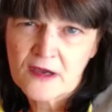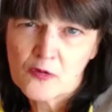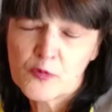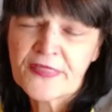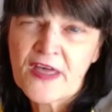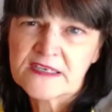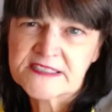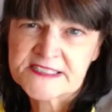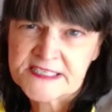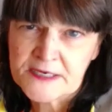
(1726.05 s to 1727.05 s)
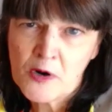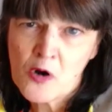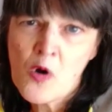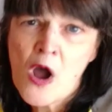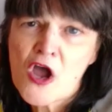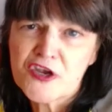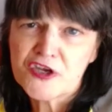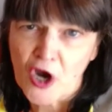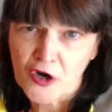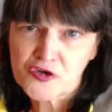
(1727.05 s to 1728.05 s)
with 0
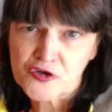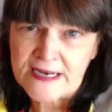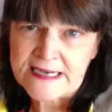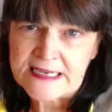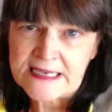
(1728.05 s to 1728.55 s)
yard training.